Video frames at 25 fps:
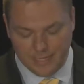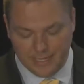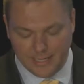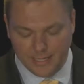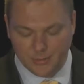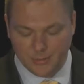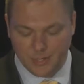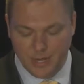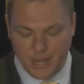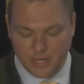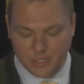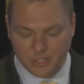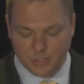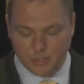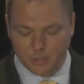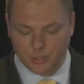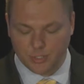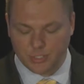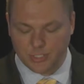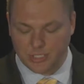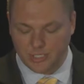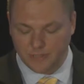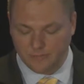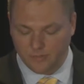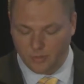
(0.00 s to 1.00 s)
International
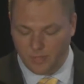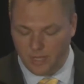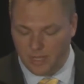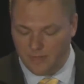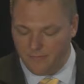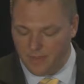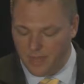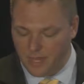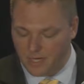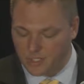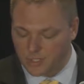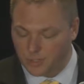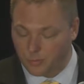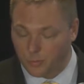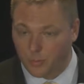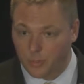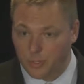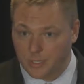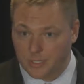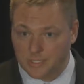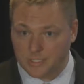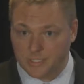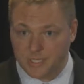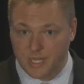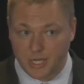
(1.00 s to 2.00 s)
Civil Aviation
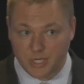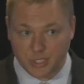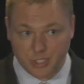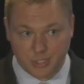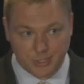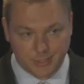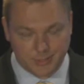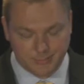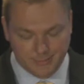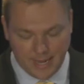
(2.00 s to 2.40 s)
Organization,